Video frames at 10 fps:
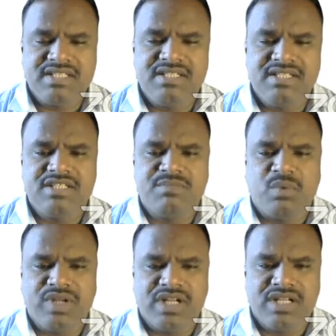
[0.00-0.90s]
disease
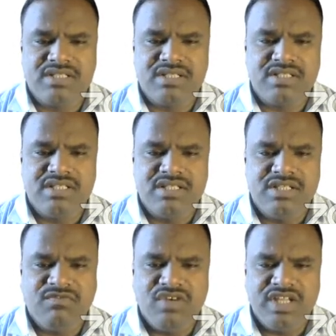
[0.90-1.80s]
progresses, the
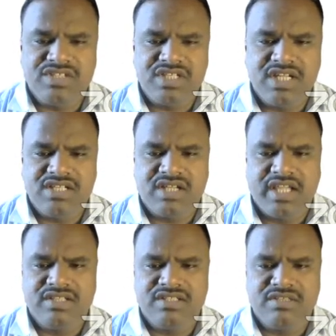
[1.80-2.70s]
defoliation and
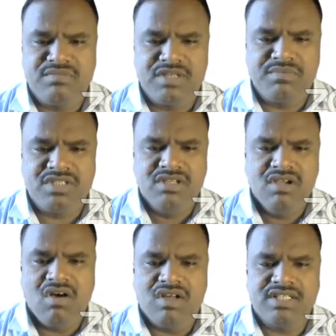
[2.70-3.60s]
drying symptoms
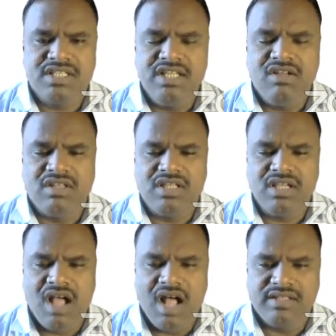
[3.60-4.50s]
are seen on the
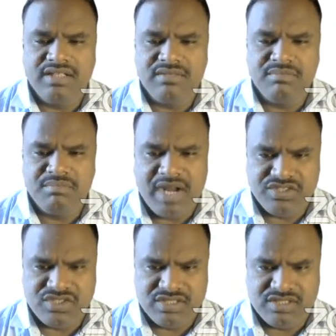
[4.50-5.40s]
other
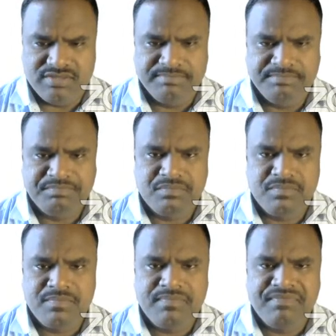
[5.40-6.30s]
branches.
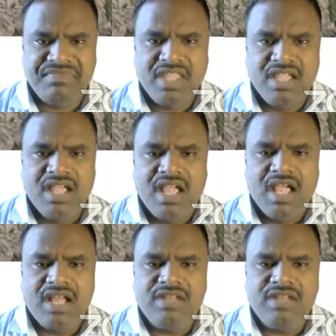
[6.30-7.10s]
And